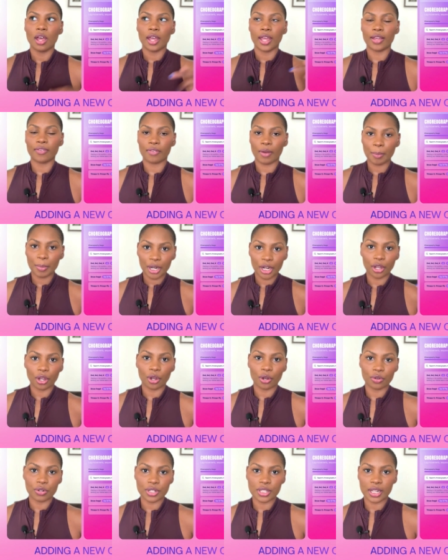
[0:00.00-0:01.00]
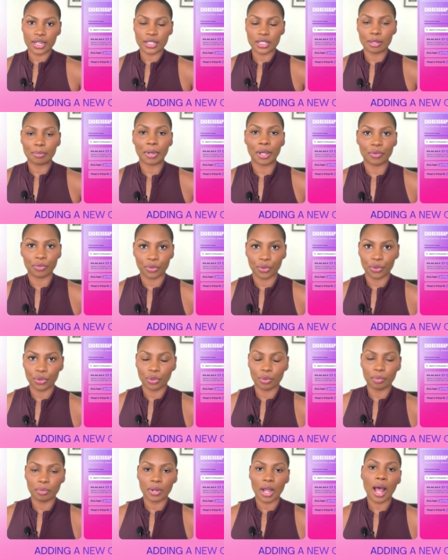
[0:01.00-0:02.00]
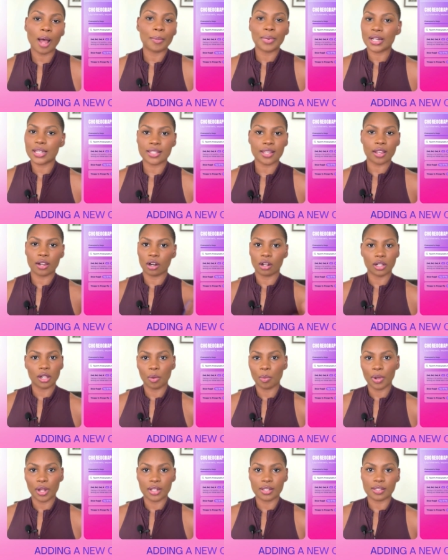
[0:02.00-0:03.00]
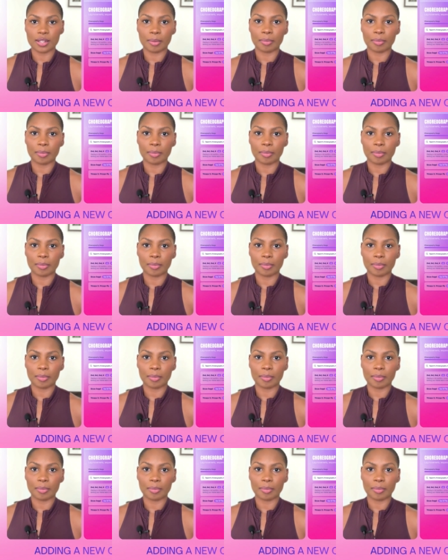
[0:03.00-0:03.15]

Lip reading: If I'm going to coach that to my room, I'm going to say it all at once.